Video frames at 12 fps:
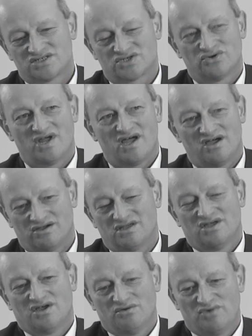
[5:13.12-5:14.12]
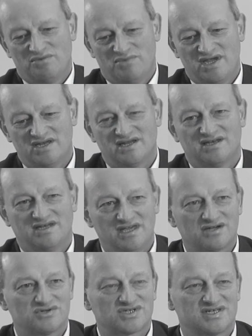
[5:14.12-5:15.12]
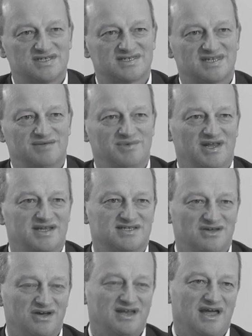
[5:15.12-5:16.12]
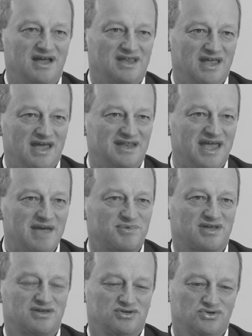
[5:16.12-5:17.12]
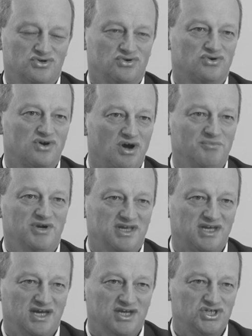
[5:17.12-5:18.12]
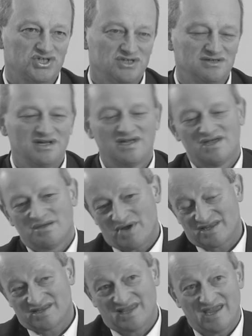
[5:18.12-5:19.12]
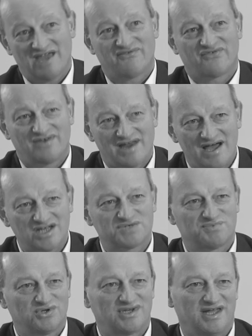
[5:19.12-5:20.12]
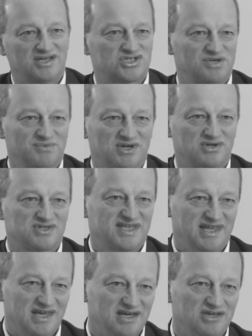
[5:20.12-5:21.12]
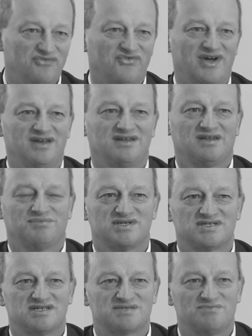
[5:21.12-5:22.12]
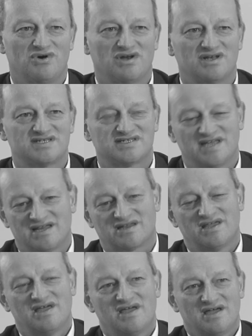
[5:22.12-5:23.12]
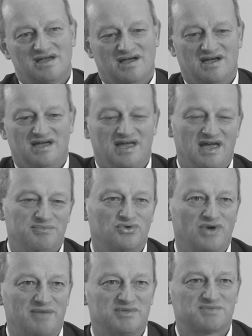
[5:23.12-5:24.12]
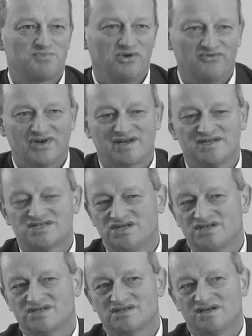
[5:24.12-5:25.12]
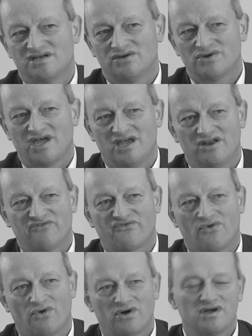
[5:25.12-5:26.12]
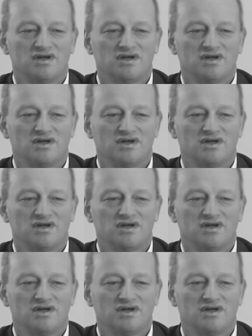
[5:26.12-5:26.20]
So now we meet an ecosystem that is not adapt to communication, but they have large potential, because there you find the business models that M2M is perfectly located for.